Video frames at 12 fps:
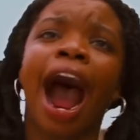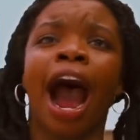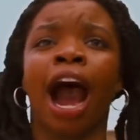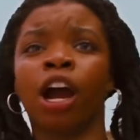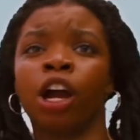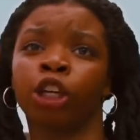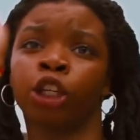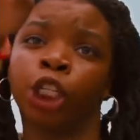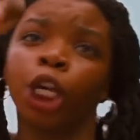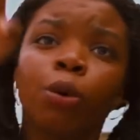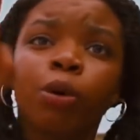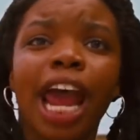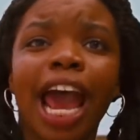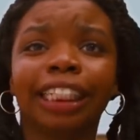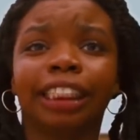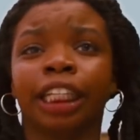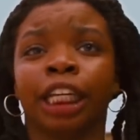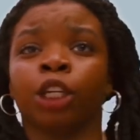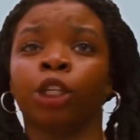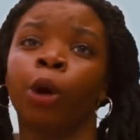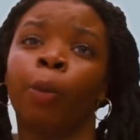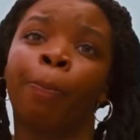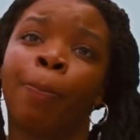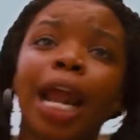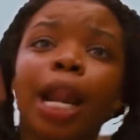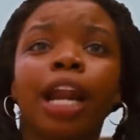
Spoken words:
wants to provoke and confront us.